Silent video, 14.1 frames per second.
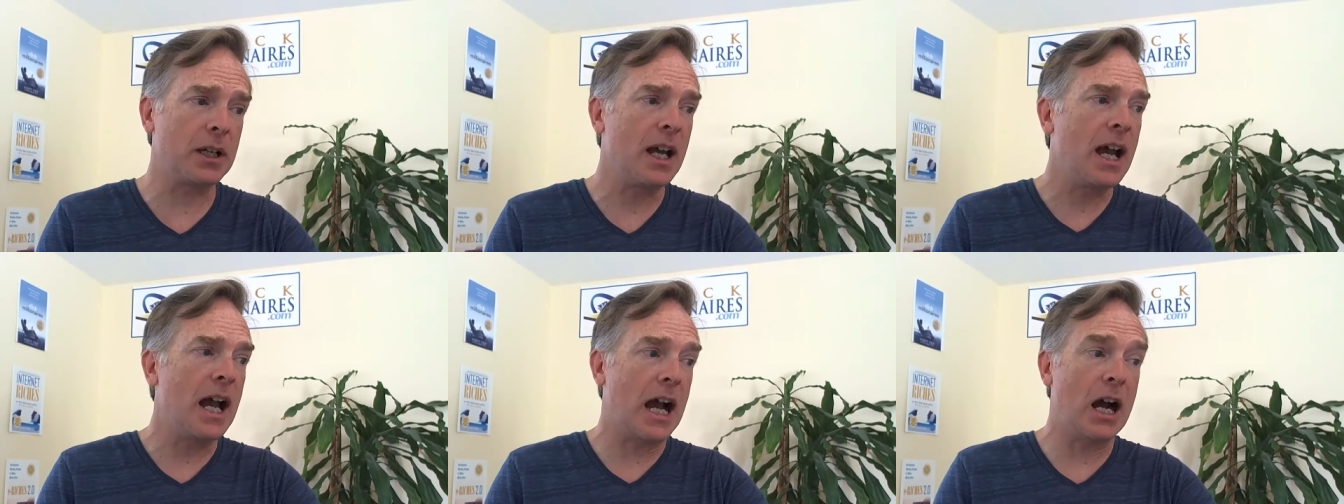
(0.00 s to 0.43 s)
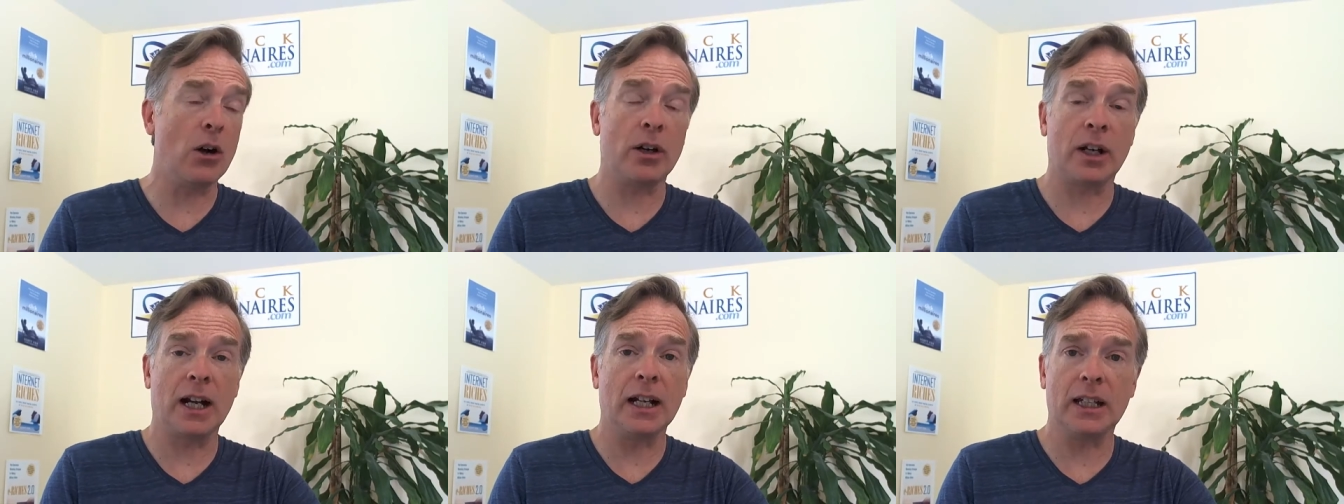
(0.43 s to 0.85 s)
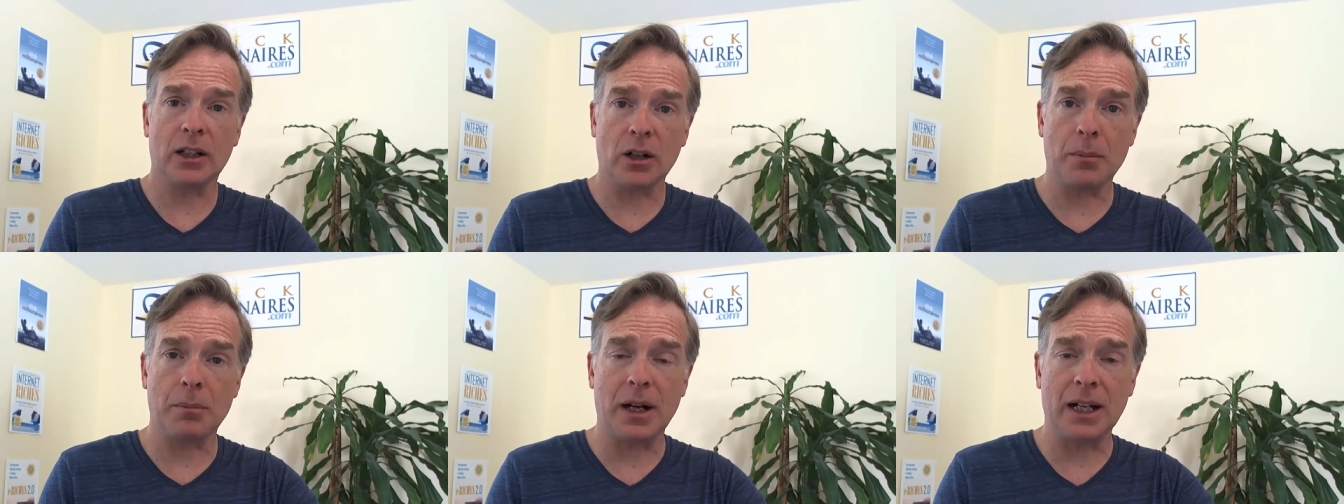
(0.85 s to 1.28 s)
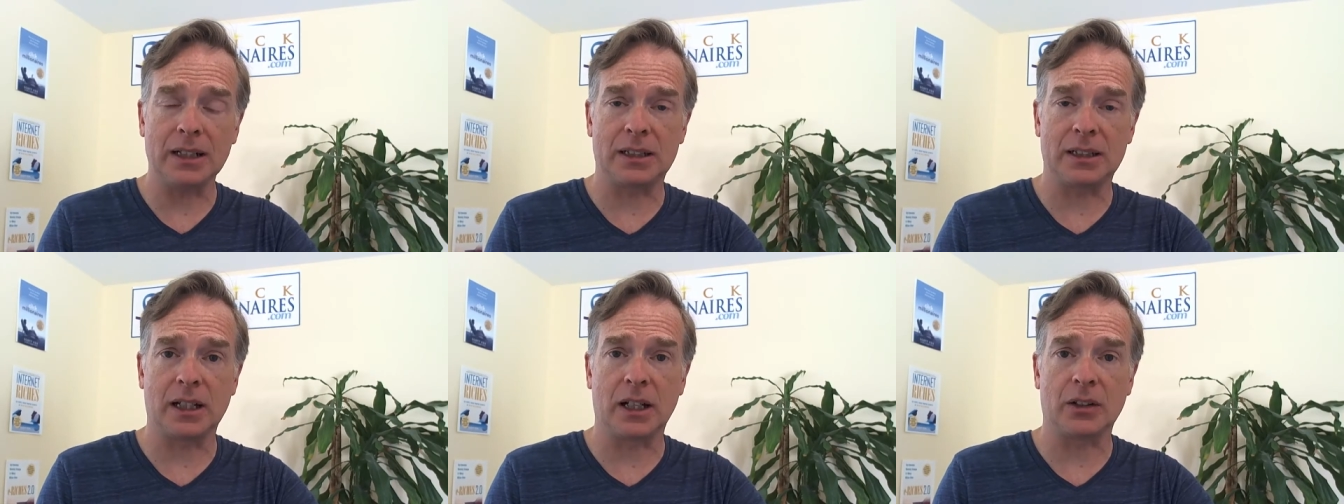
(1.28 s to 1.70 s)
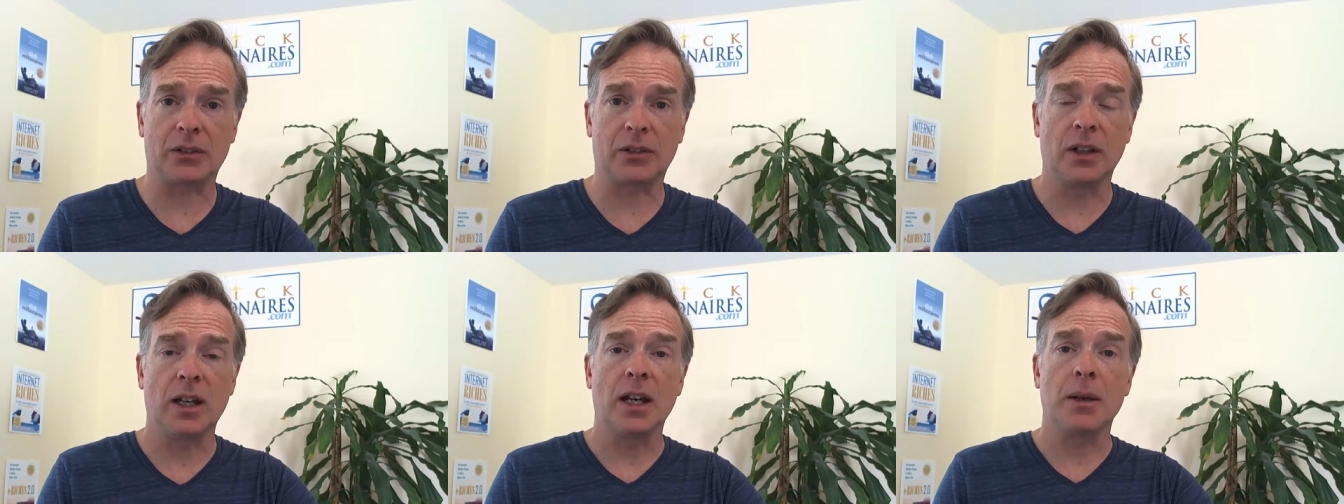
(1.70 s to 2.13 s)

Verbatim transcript: how can I get on podcasts?